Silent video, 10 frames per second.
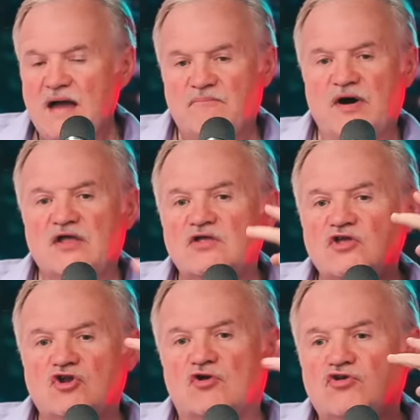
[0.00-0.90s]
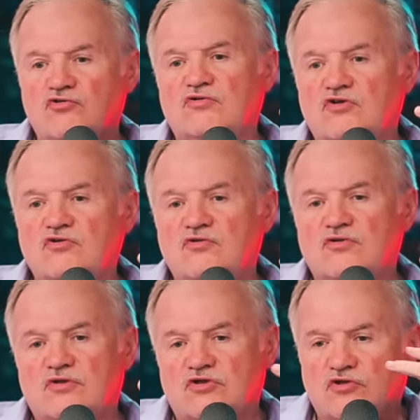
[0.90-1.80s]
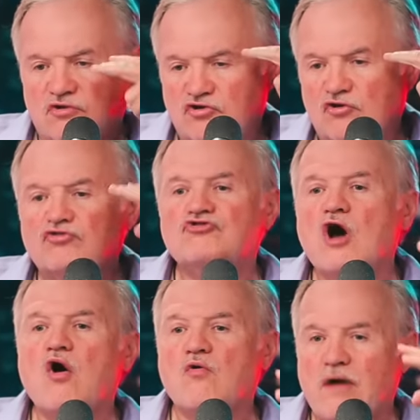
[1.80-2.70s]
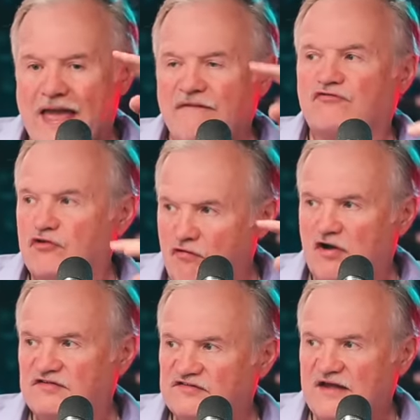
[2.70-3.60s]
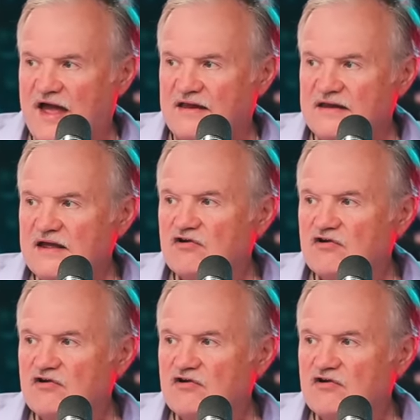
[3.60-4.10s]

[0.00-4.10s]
Yeah. But you know, you'll know after you're on set.